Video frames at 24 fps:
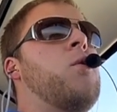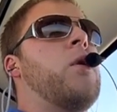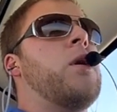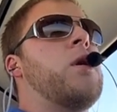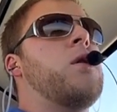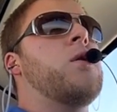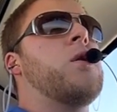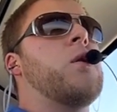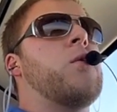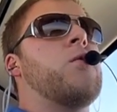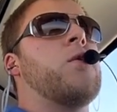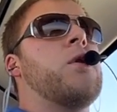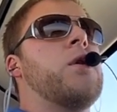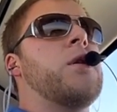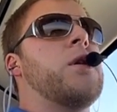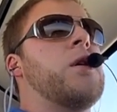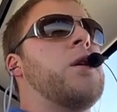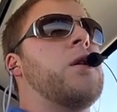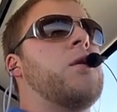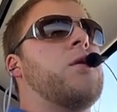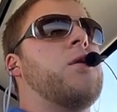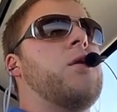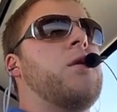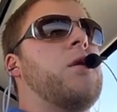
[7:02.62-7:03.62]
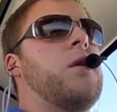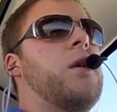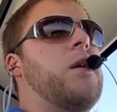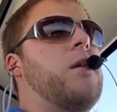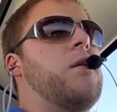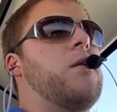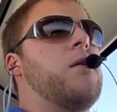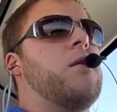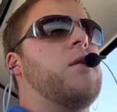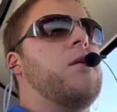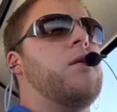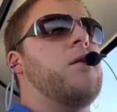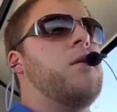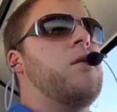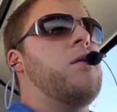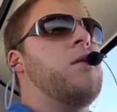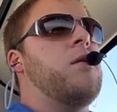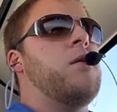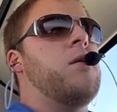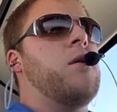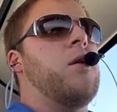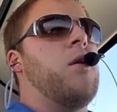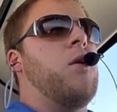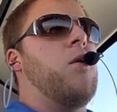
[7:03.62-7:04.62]
way you can really get good at,
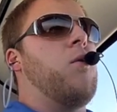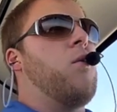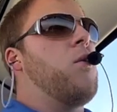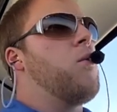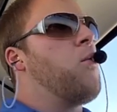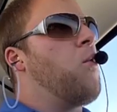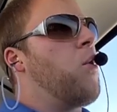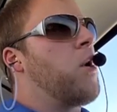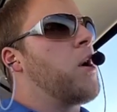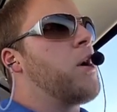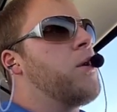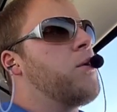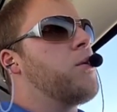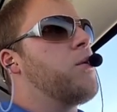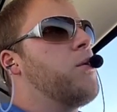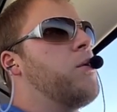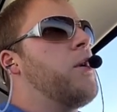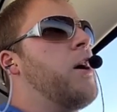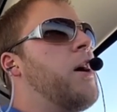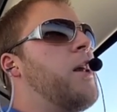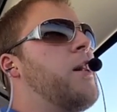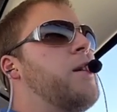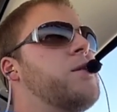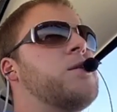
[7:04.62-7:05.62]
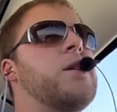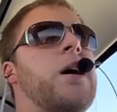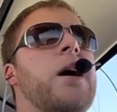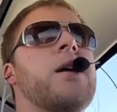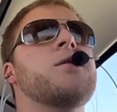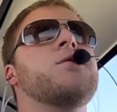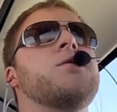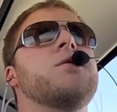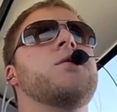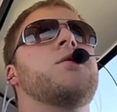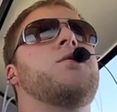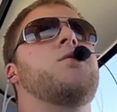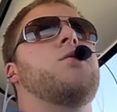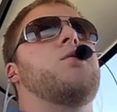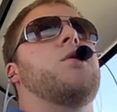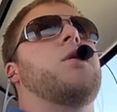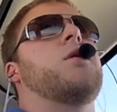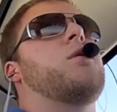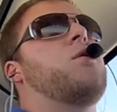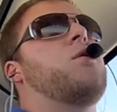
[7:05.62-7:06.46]
working through that is to actually do it.